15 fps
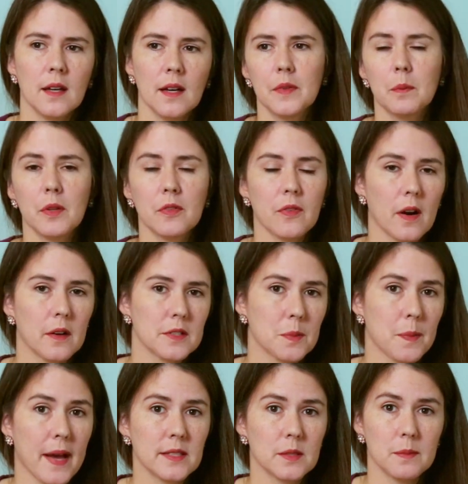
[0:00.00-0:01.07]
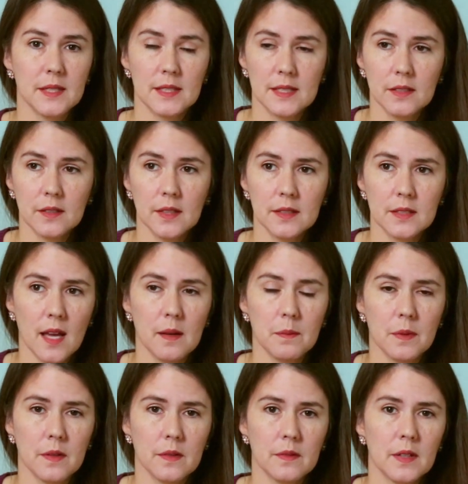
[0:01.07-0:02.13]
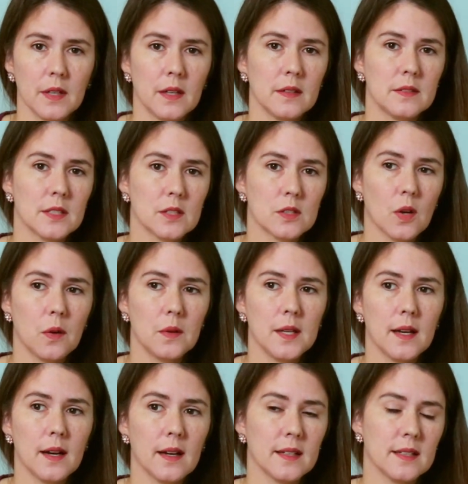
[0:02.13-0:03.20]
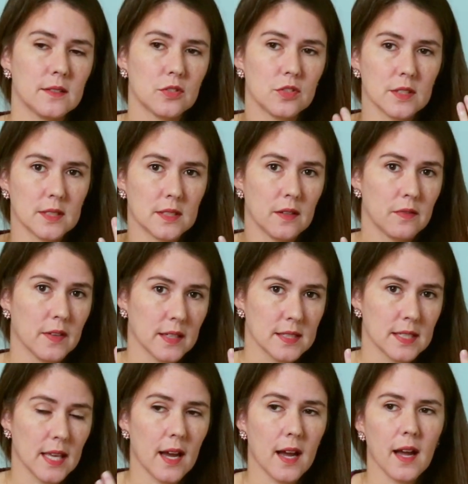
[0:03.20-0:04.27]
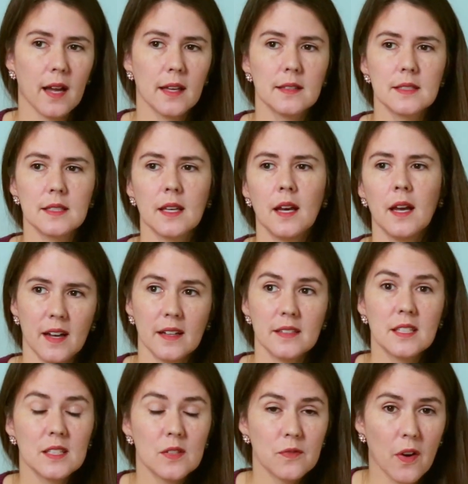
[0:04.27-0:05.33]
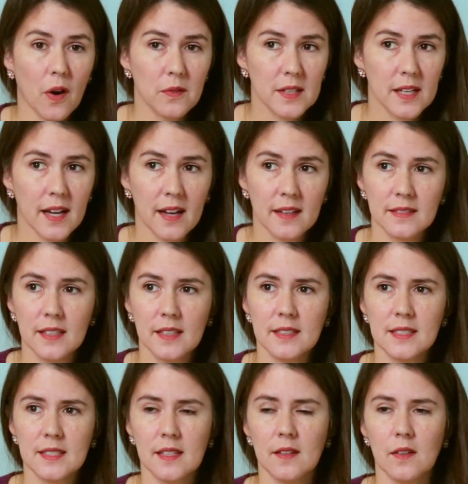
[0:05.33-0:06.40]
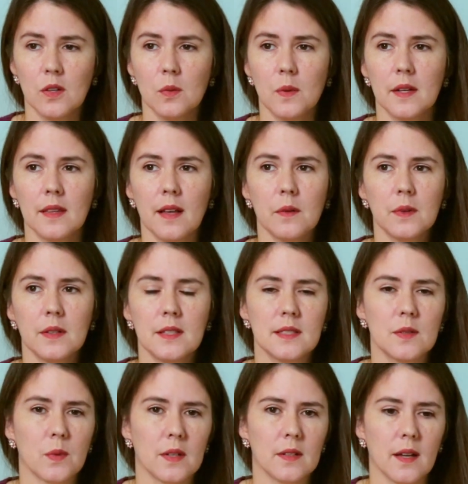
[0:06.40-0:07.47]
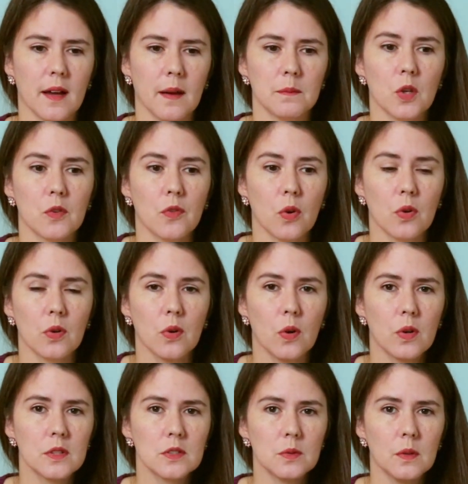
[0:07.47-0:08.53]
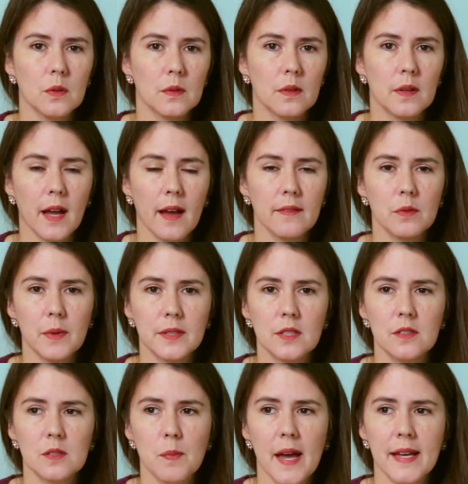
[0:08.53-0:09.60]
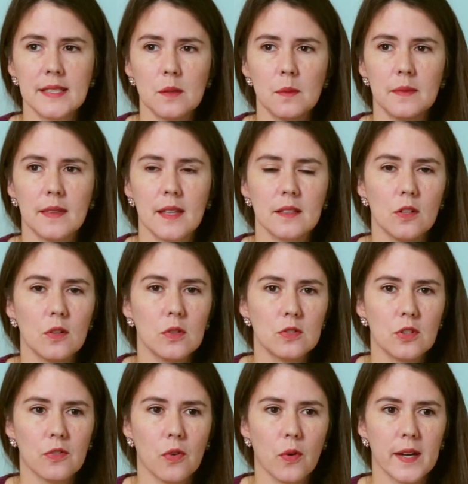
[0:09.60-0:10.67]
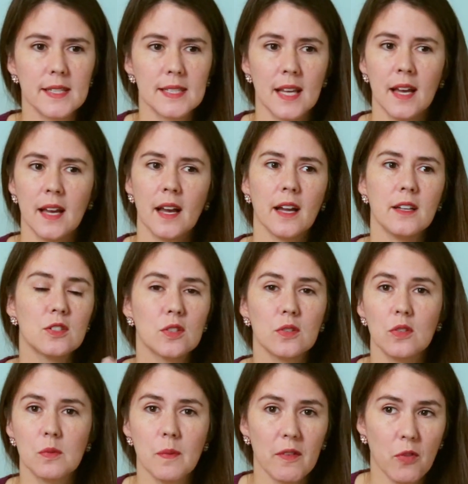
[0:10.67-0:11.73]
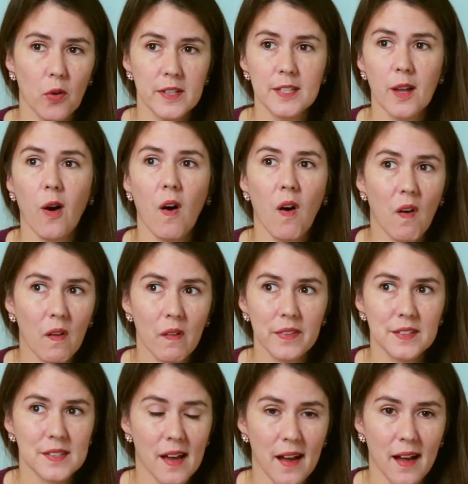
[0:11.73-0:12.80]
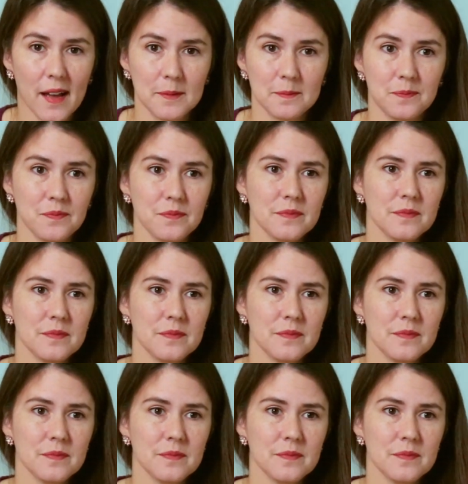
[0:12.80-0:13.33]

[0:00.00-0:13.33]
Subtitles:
The blepharospasm is still a type of dystonia. It just affects the eyes. Dysphonia is another one. That one is when your vocal cords will have a muscle spasm and then you lose your voice. I used to lose my voice all the time.